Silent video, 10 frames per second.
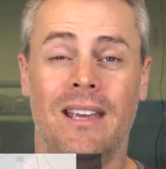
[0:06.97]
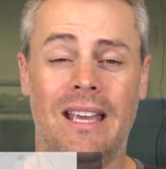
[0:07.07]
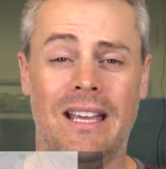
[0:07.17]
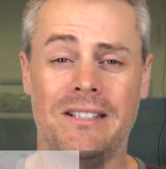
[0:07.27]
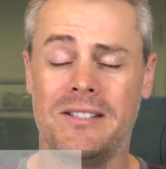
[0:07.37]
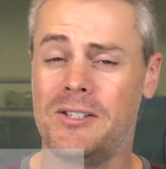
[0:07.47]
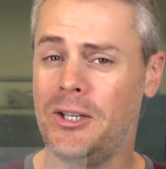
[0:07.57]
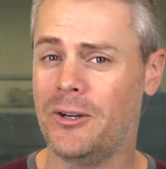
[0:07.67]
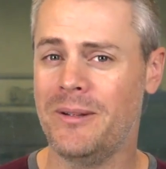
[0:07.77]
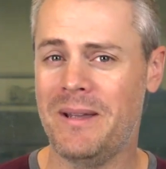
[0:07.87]
As the
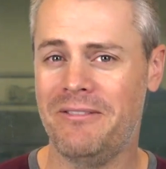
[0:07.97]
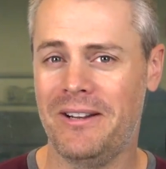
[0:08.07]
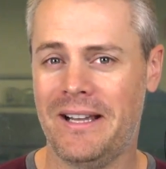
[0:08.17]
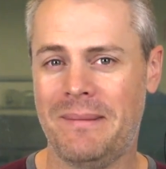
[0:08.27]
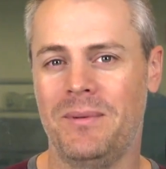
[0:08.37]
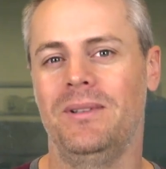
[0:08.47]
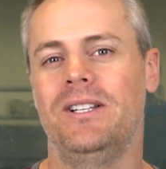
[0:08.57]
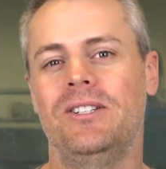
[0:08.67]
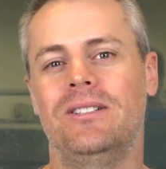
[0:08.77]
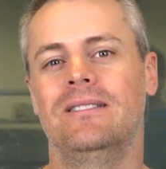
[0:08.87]
security maven at
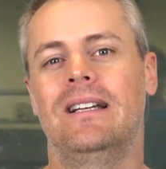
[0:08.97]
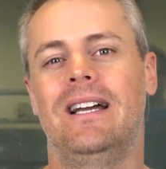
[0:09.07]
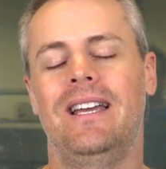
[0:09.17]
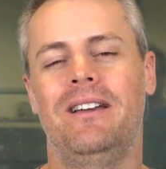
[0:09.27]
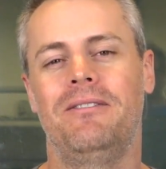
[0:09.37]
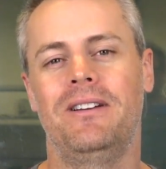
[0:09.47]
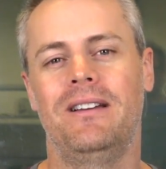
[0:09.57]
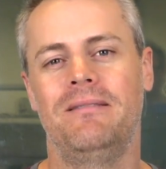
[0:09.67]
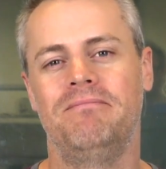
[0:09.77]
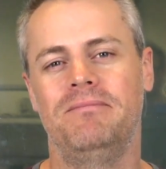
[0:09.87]
Hyperledger, I
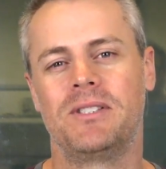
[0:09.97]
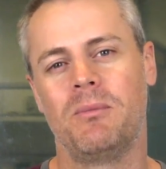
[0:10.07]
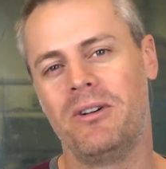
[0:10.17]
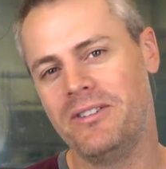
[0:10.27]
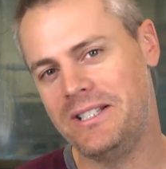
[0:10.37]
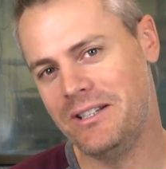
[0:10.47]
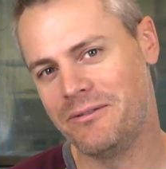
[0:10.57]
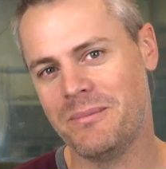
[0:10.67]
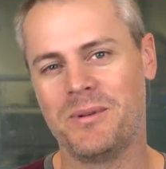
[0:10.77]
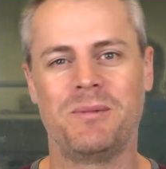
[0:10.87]
have somewhat of a
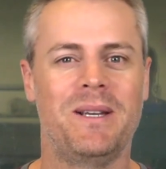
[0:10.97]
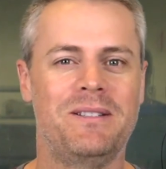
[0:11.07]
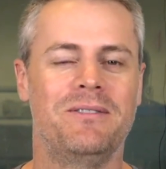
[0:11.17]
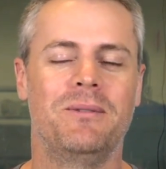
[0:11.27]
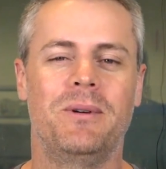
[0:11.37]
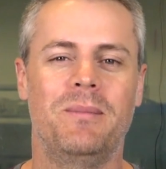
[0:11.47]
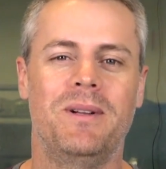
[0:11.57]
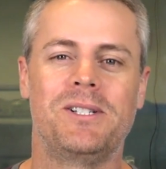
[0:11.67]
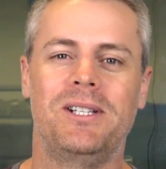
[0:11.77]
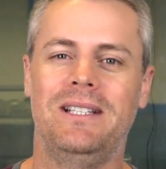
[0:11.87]
different perspective on what a
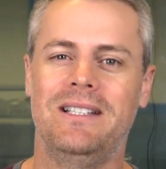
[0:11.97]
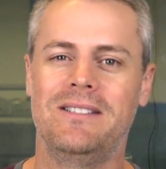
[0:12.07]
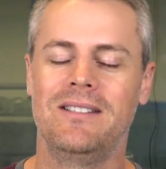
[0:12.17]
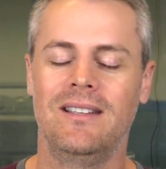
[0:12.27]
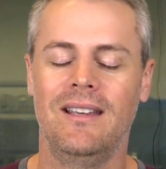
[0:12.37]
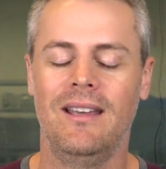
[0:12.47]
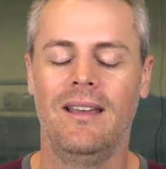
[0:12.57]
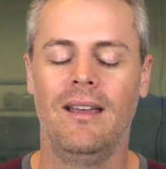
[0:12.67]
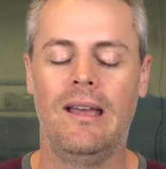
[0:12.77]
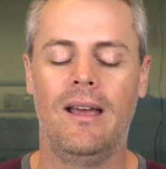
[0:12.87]
blockchain is.
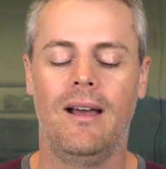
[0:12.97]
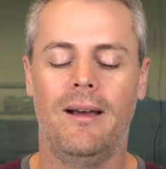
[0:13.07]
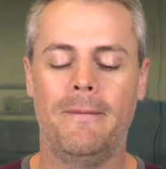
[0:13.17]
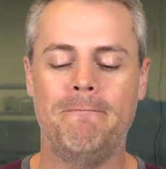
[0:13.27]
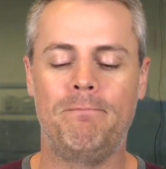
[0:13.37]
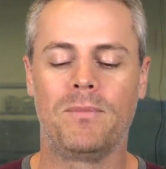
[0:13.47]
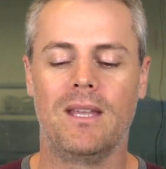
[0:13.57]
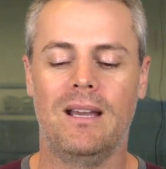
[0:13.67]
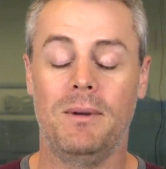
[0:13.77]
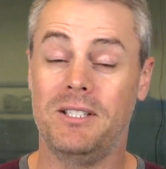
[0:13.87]
I'm
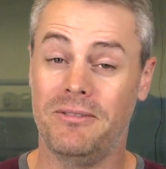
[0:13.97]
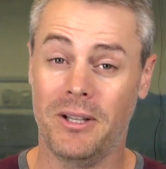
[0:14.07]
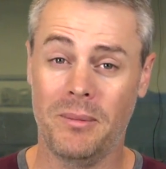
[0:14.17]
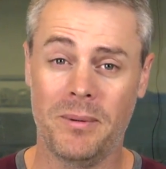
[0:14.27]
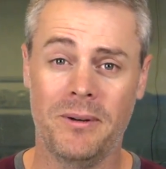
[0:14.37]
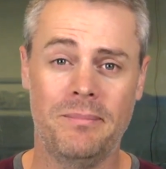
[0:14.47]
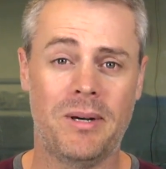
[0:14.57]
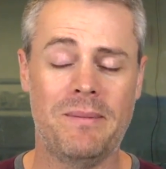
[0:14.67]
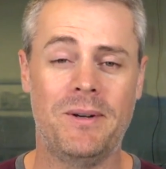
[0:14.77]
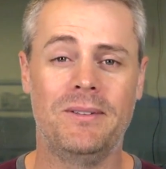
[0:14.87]
a developer
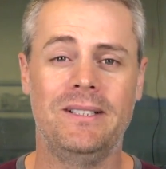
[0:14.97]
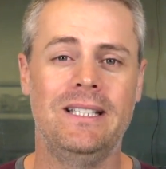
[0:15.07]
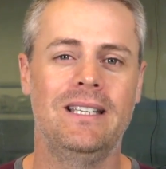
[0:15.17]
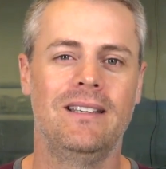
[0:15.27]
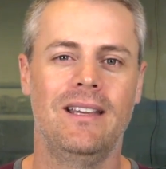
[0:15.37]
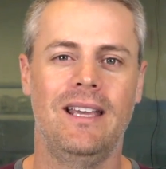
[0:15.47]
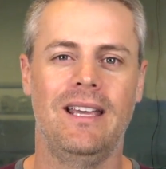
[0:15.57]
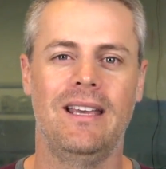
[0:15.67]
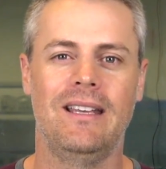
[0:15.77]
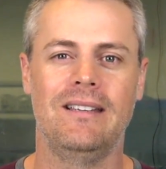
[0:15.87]
primarily,
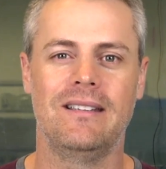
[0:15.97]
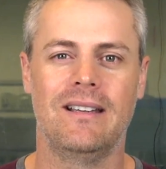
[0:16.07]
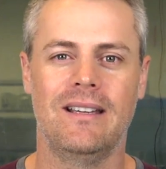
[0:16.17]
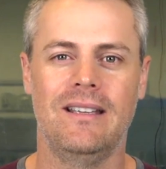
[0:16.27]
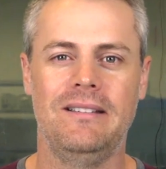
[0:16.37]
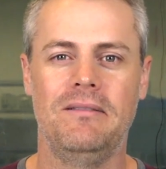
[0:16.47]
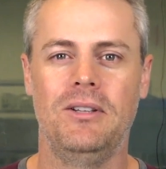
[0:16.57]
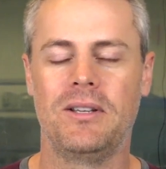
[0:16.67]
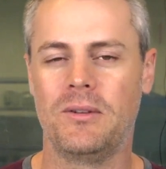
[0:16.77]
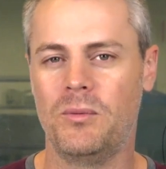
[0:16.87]
and I
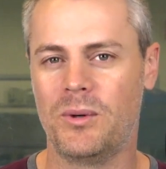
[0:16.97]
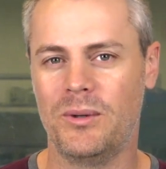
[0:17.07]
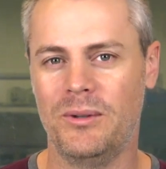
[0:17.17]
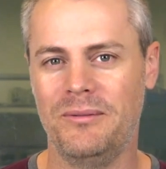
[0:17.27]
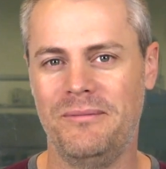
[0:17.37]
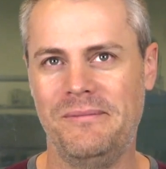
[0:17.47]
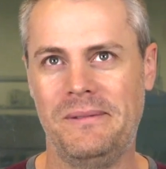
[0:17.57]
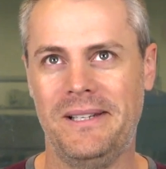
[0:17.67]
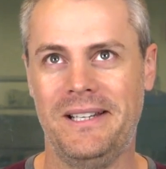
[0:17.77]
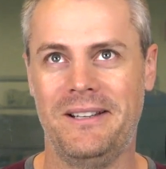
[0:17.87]
look at the world
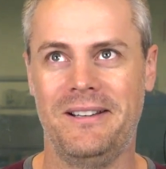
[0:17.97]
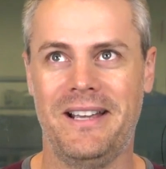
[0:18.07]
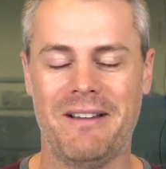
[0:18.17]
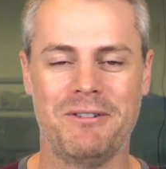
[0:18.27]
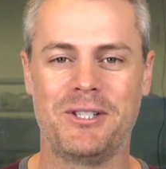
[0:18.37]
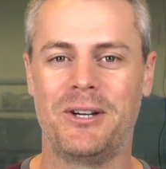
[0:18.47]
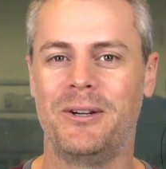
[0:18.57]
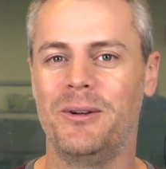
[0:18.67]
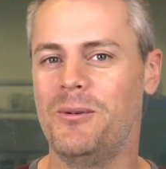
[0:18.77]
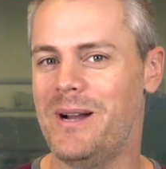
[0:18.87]
in an
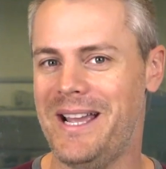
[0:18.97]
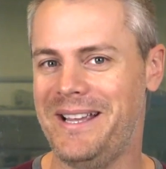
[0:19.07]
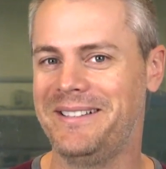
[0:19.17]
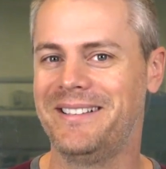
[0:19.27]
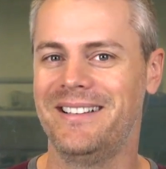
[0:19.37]
adversarial way.